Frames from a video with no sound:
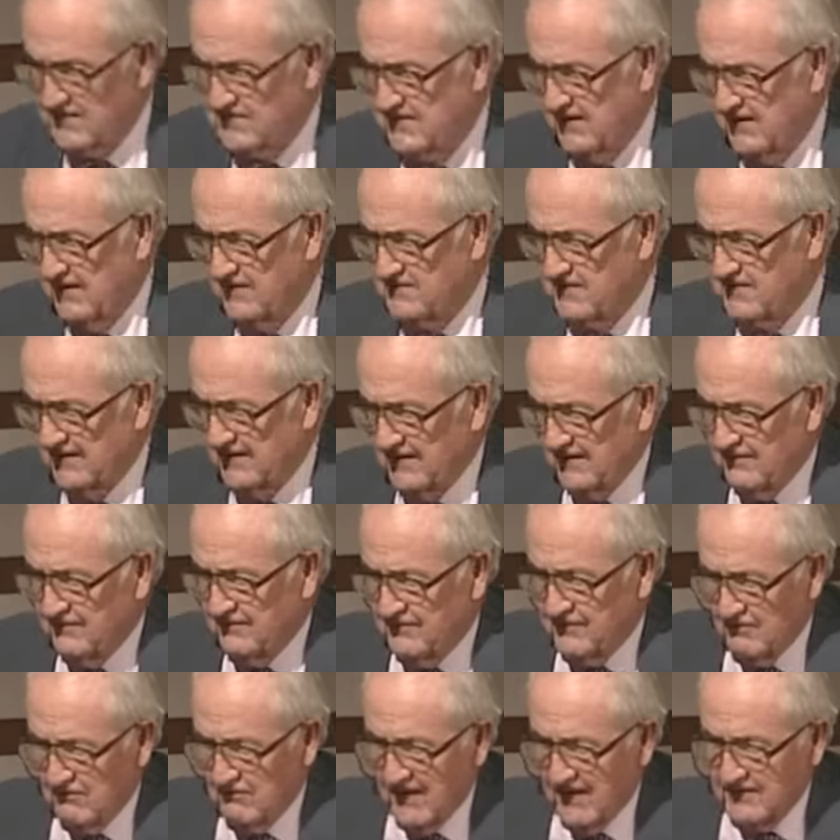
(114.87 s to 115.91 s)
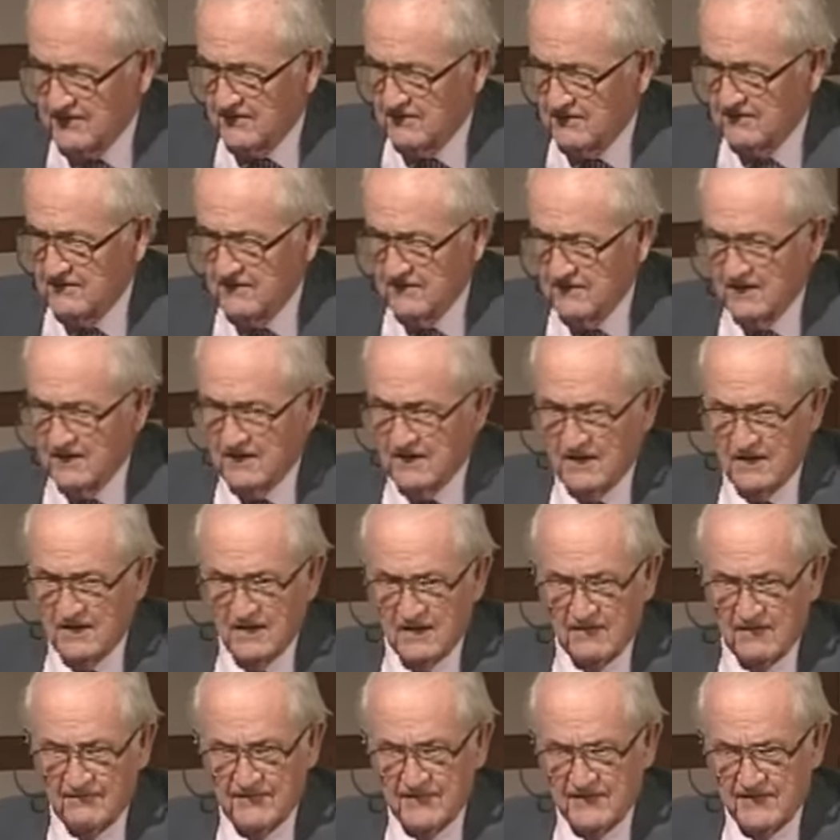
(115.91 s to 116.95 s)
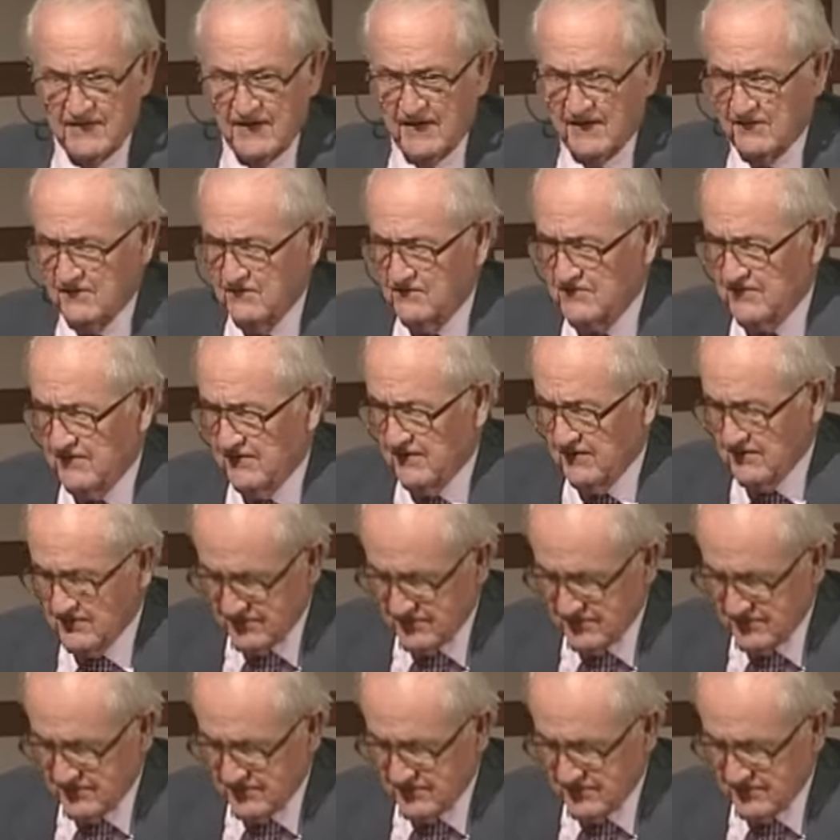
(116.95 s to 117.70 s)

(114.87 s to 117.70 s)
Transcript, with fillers: as the executive director of the Danielsen